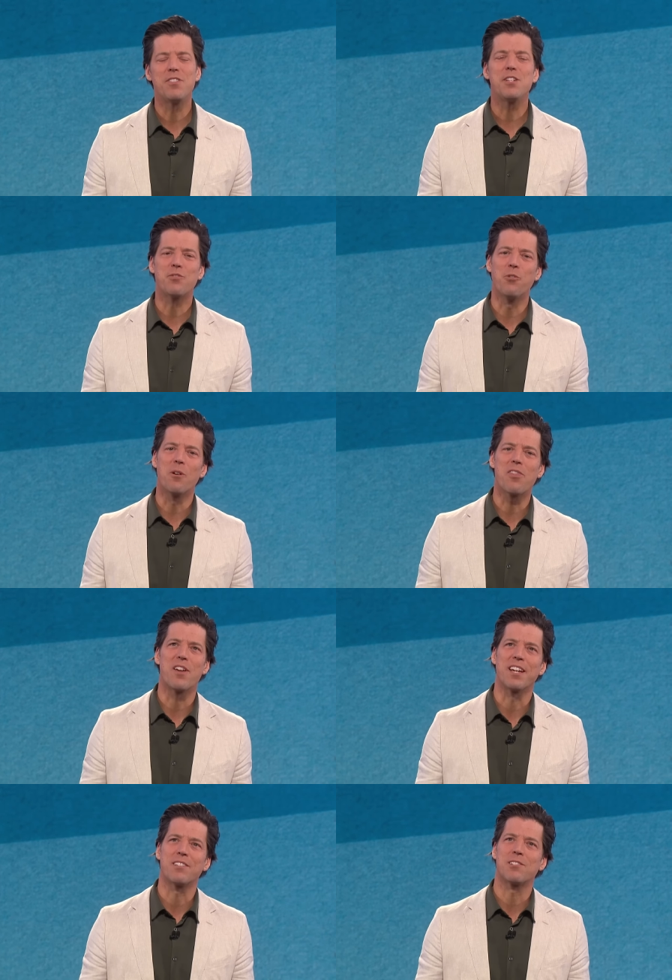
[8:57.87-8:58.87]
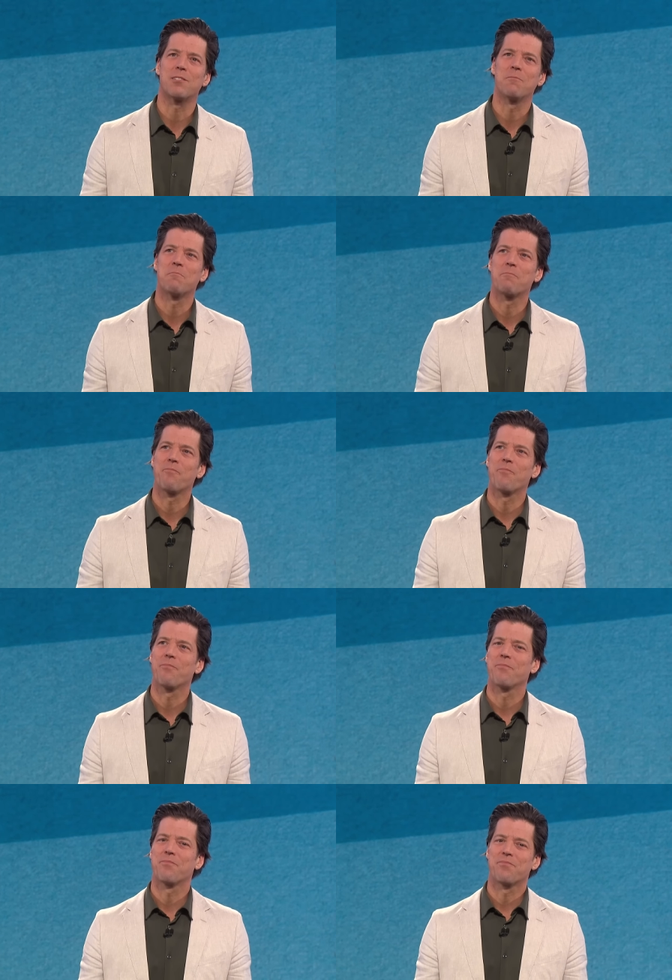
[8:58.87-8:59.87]
these four things.
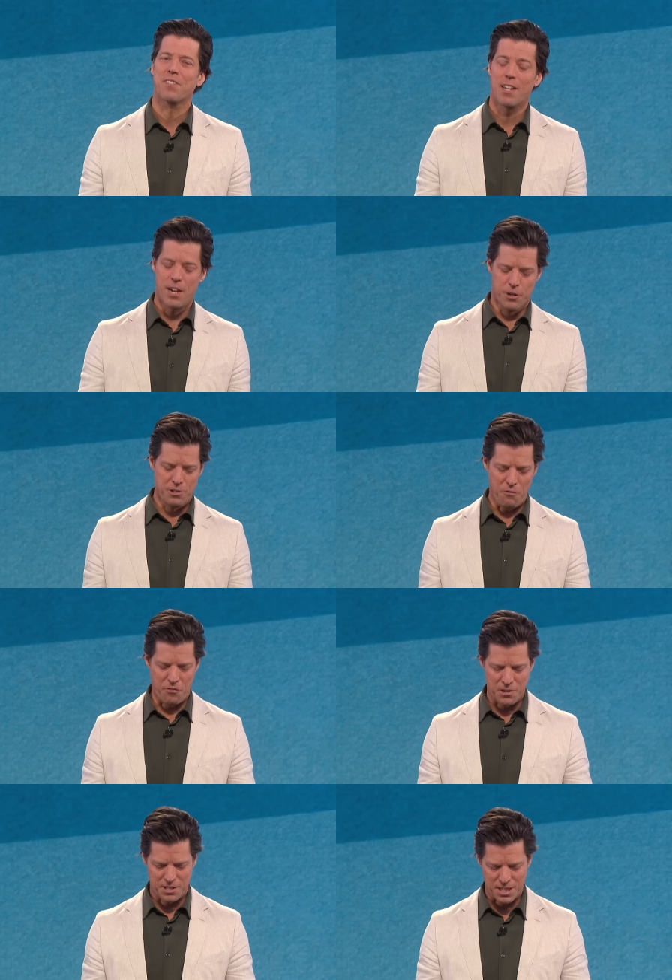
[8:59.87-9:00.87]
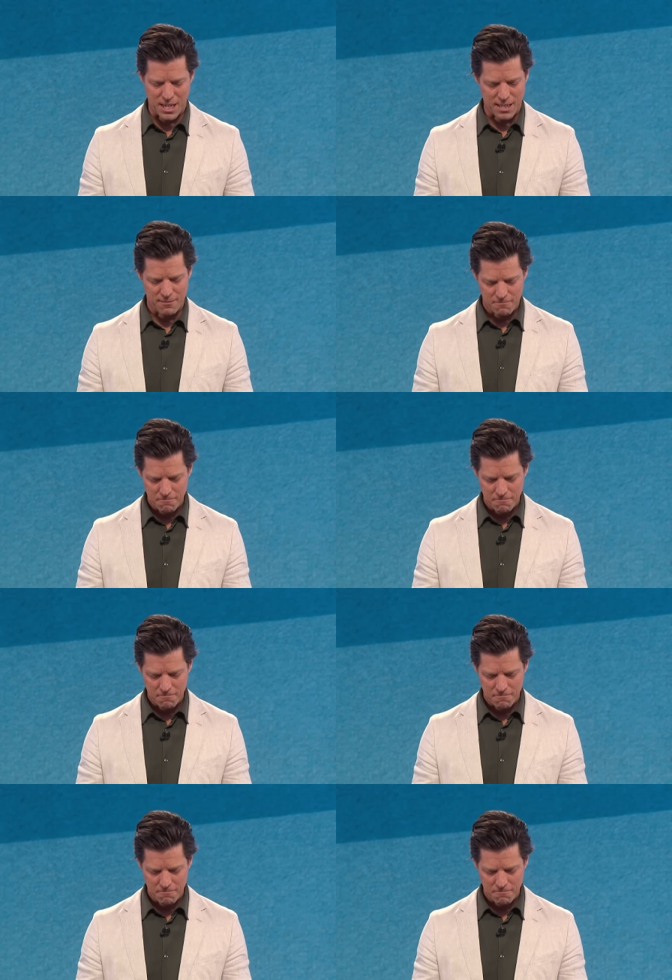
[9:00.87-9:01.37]
Here's the first thing.